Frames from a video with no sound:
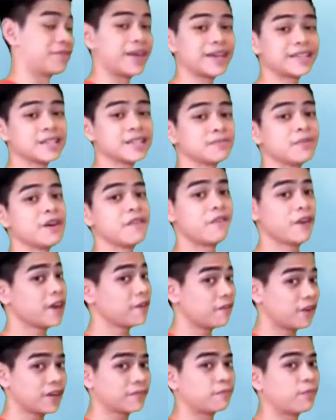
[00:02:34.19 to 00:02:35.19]
This is my
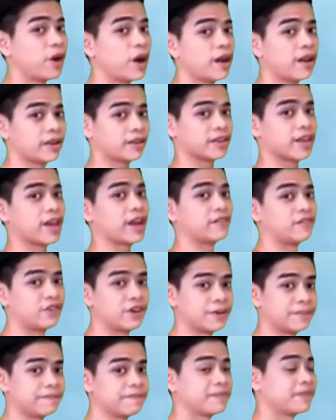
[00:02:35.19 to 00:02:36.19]
favorite product,
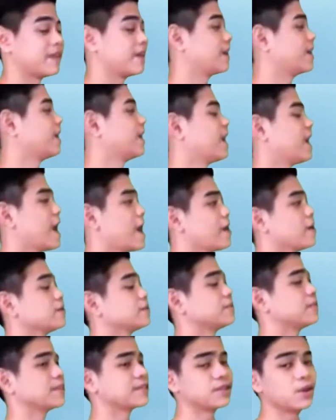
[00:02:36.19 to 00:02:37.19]
everyone. I
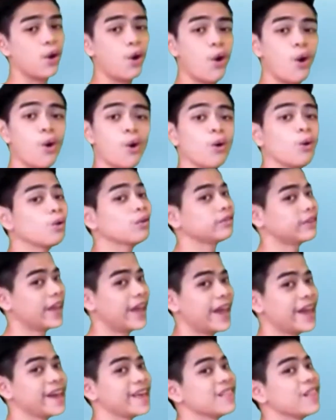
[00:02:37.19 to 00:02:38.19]
use this all day